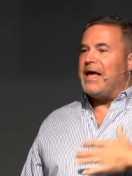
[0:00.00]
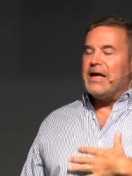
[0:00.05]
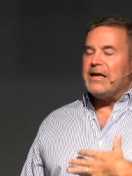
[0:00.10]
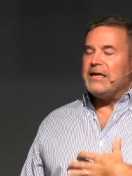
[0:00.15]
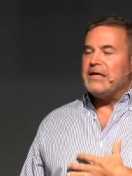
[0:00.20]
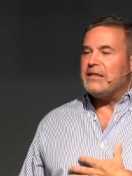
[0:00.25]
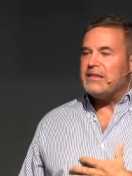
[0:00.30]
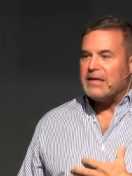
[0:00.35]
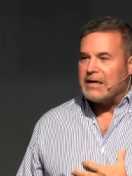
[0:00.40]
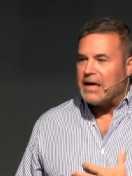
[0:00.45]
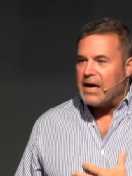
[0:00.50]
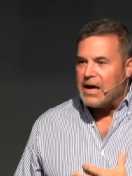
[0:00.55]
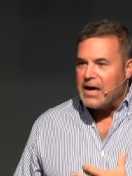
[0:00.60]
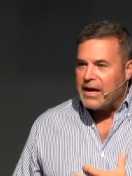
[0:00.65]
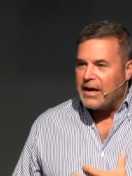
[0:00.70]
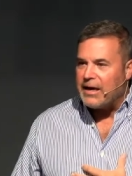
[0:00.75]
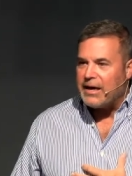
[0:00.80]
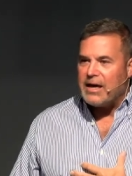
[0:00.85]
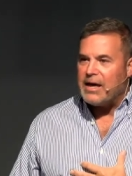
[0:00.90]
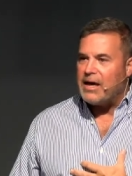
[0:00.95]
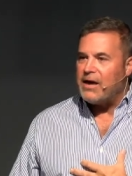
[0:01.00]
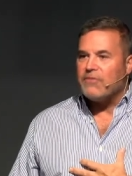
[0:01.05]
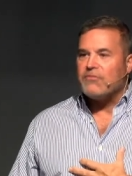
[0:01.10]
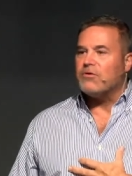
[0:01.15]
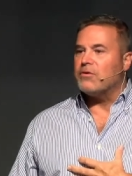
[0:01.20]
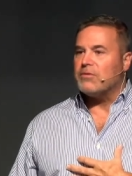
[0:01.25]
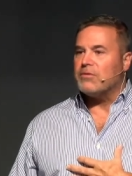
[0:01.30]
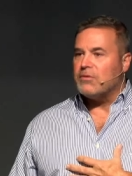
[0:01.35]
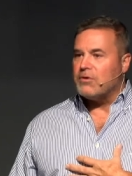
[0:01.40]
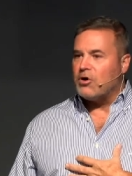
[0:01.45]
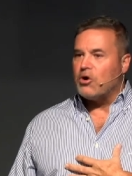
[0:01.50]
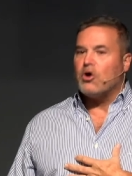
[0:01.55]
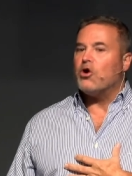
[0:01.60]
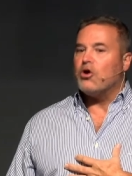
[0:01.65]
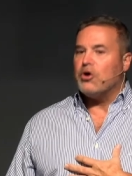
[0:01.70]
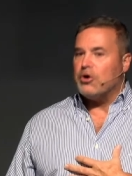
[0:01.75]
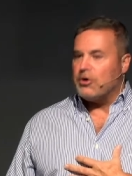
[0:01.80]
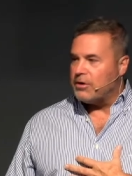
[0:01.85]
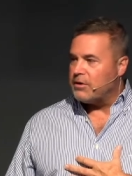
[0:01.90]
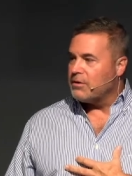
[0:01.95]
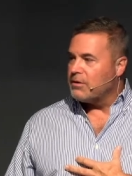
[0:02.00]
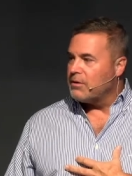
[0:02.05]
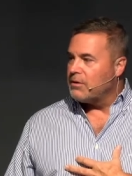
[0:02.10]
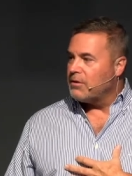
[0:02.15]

anything I ever earned.